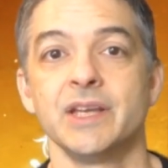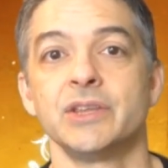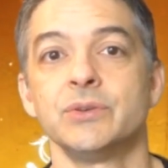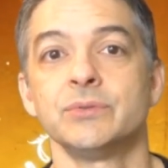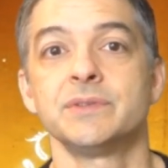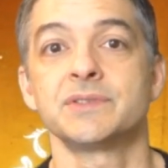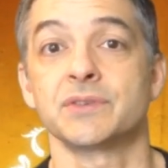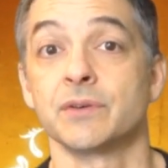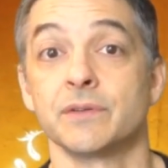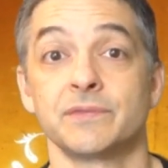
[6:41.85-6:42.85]
You
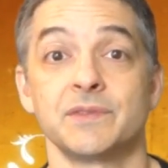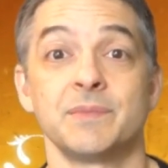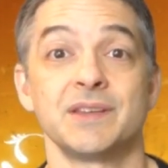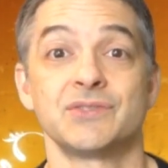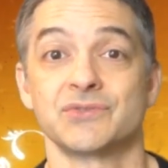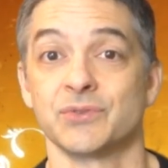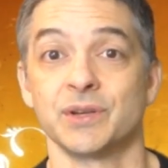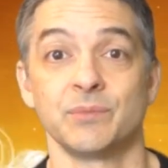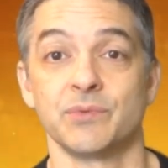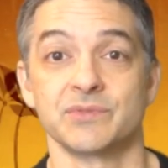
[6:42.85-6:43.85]
deserve to be
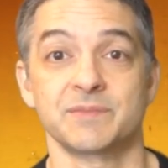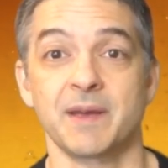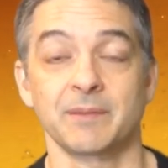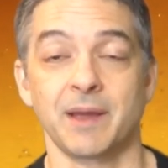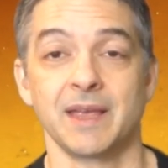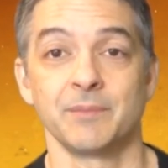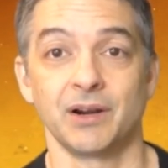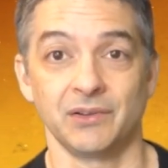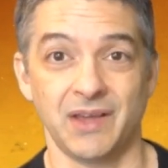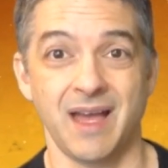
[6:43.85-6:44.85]
treated with respect by him at
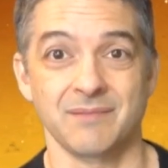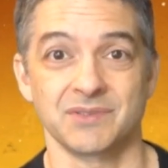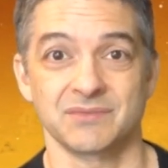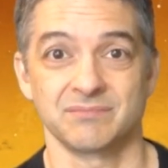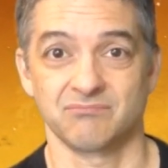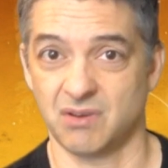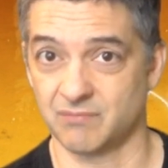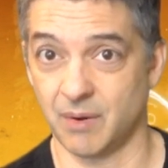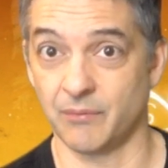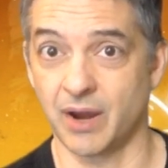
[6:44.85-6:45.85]
all times.
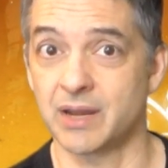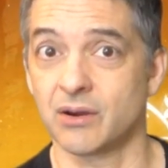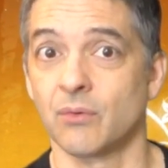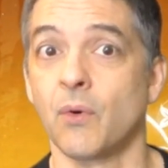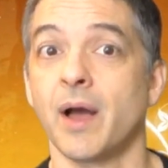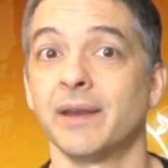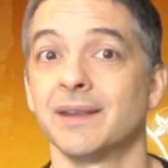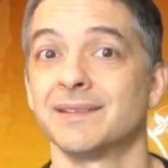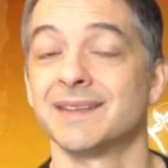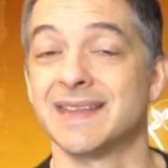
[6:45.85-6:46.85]
Am I right here or what?
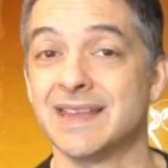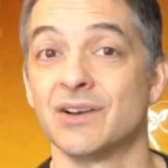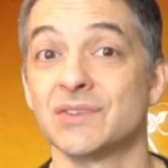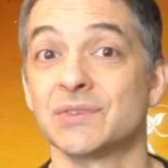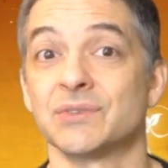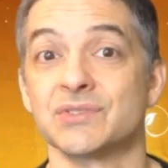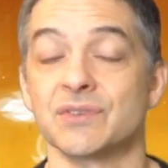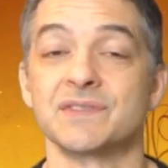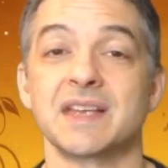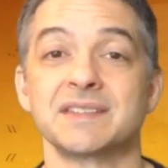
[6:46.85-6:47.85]
And he also
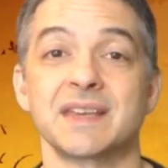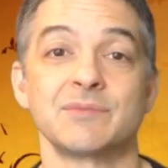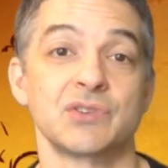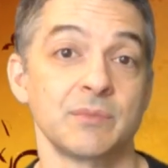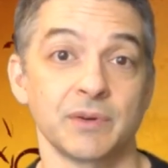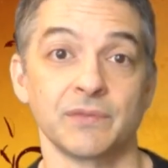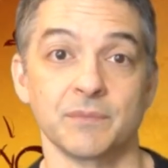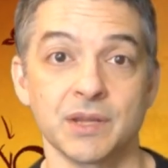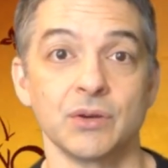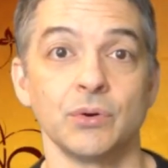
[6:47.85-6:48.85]
deserves that same treatment from
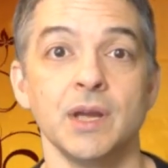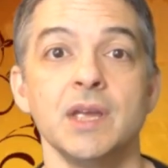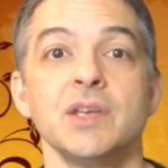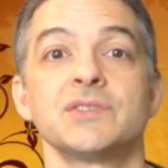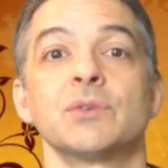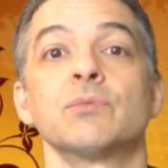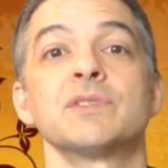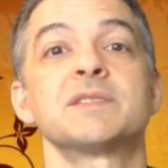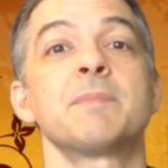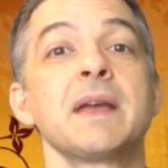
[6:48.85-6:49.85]
you. So
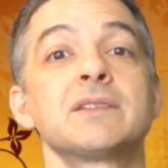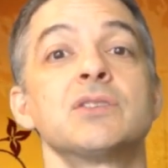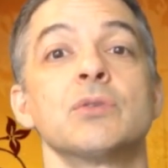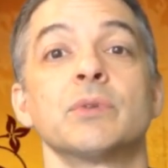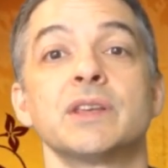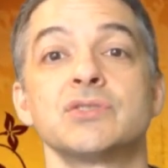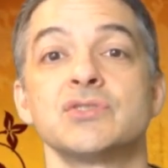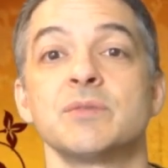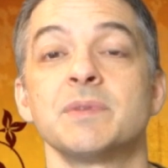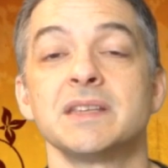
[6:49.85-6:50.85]
respect in your
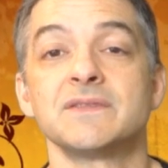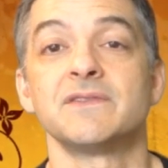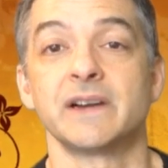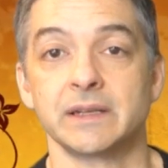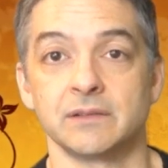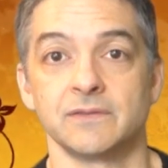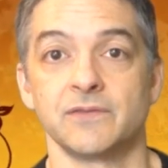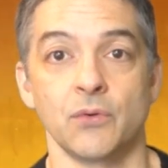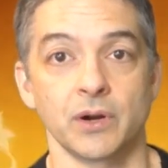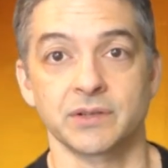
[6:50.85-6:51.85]
relationship is vital
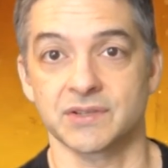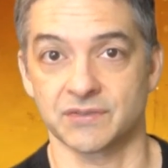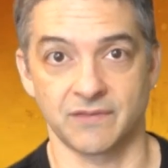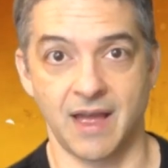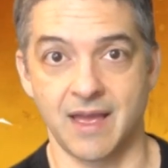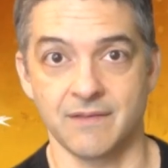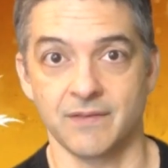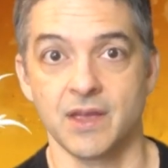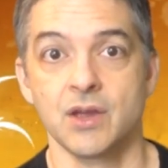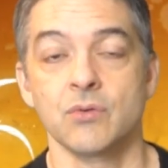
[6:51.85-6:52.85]
for it to survive.
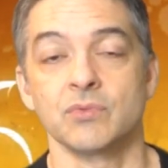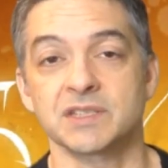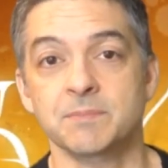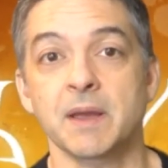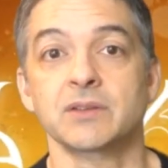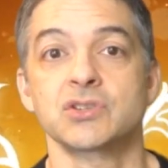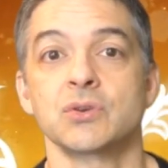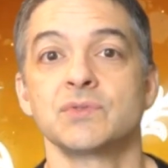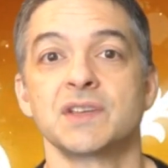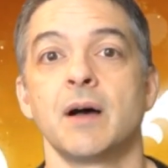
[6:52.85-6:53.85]
Respect
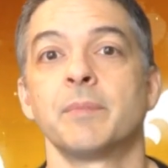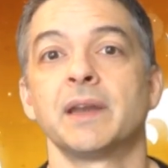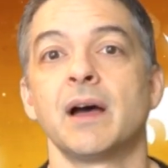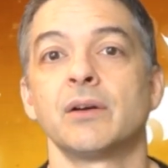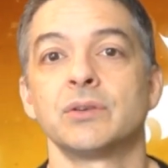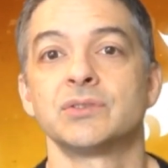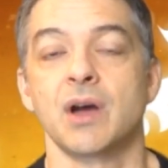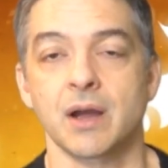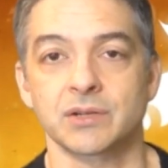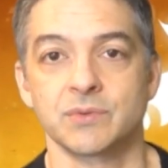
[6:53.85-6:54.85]
shows up in how you
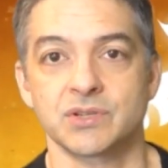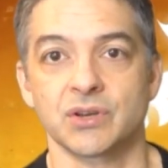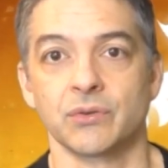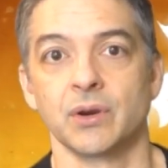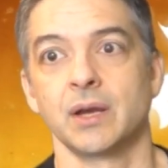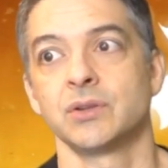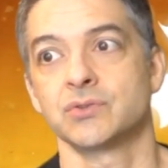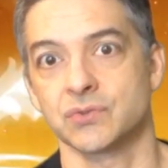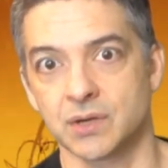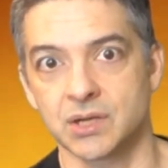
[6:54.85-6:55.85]
talk to each other, how you
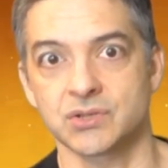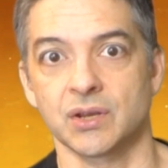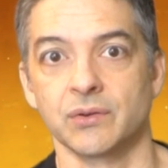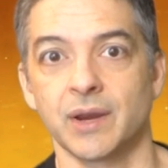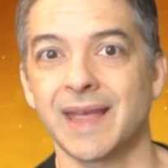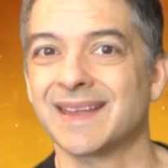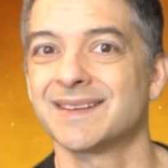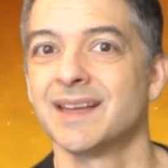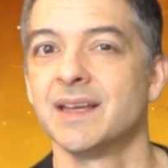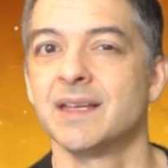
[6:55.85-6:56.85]
treat each other,
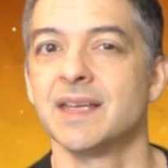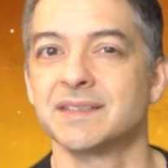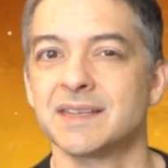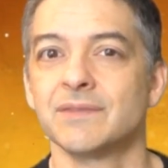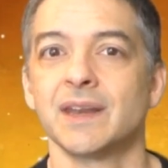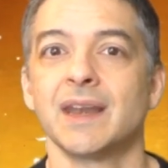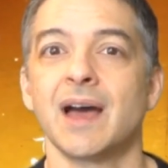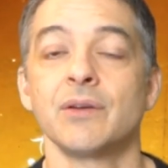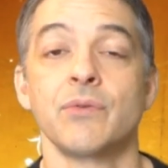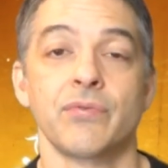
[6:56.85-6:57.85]
and it's even in
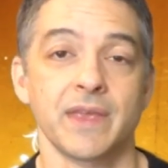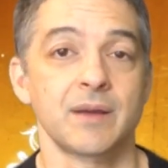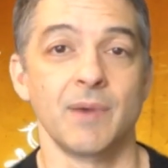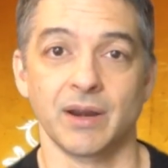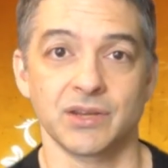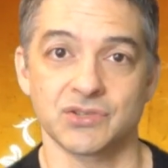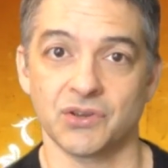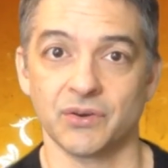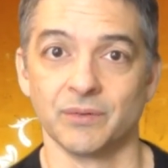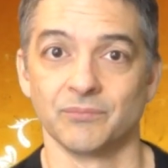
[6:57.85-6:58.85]
how you think about each
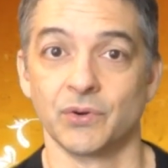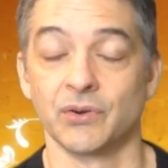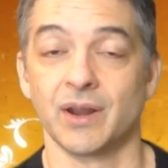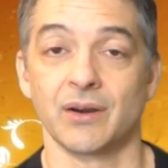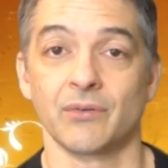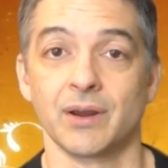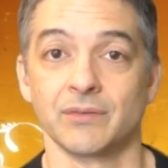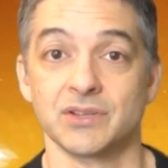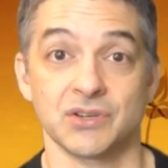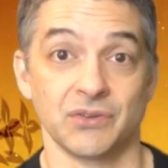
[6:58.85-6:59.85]
other when you're not around
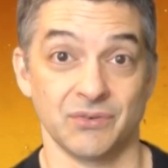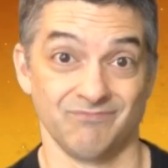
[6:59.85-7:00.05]
each other.